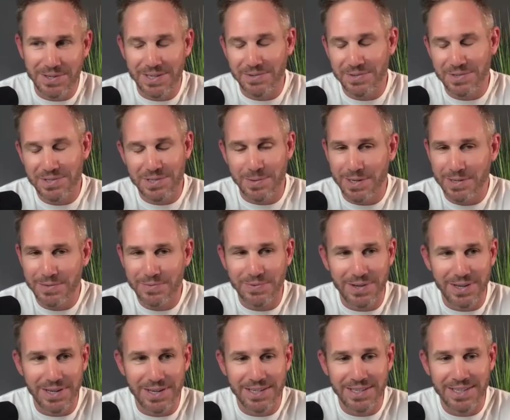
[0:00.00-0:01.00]
It was so much
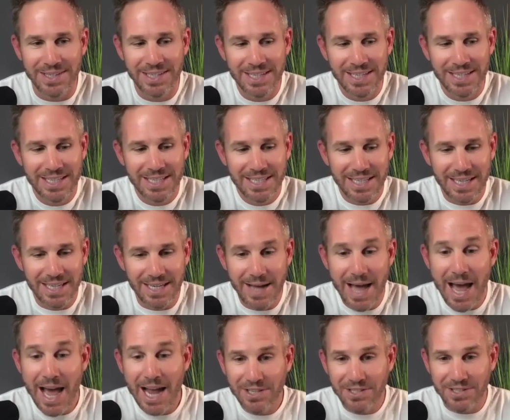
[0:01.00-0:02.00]
fun. Uh,
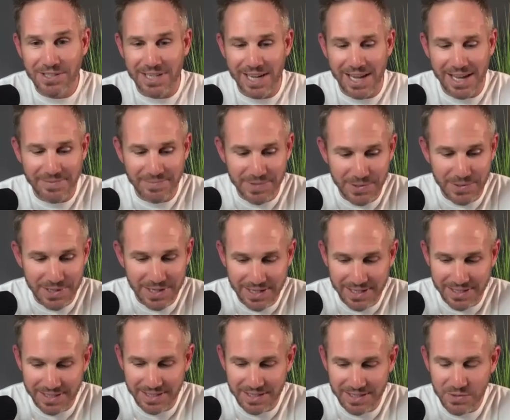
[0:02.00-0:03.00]
actually, I'm doing
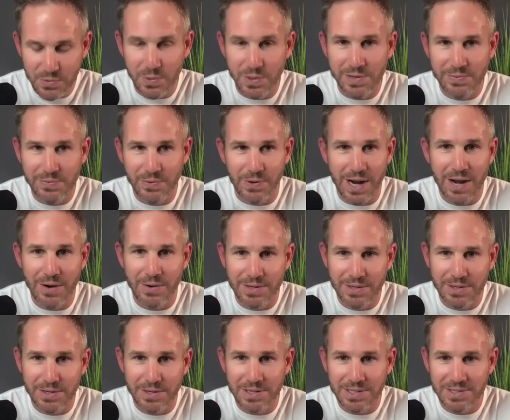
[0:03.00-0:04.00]
a, a 24 hour
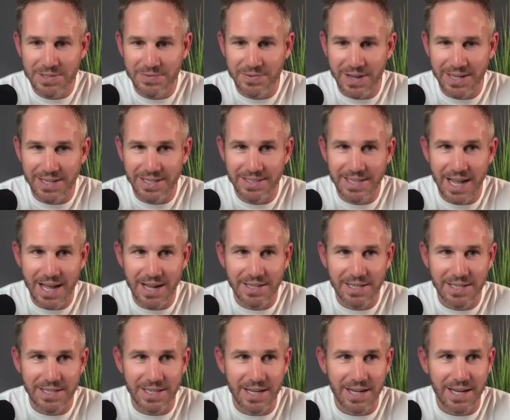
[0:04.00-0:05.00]
endurance event down
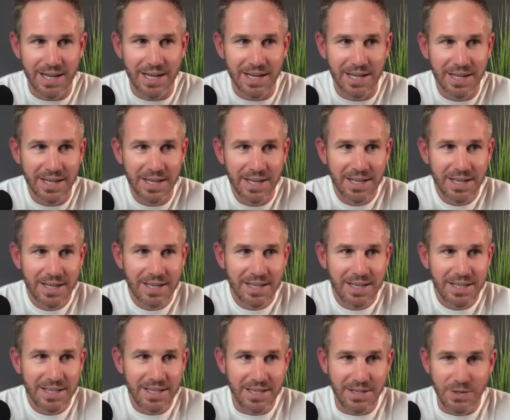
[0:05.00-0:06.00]
in uh,
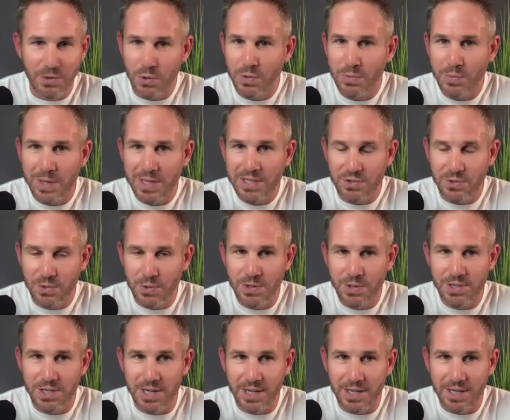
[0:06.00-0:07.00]
in Northwest
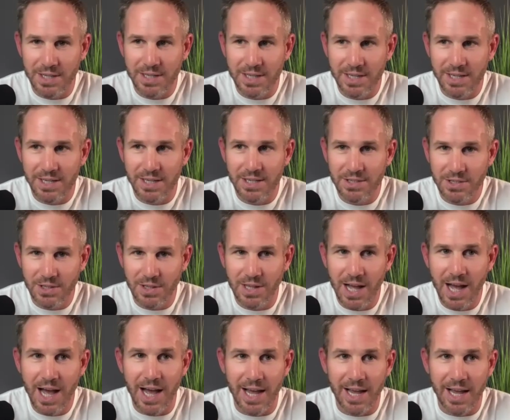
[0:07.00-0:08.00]
Georgia in
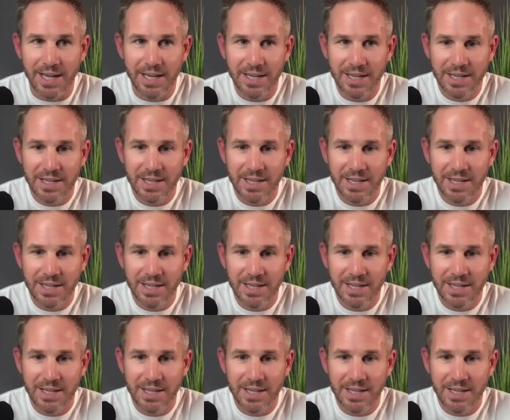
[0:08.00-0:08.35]
July.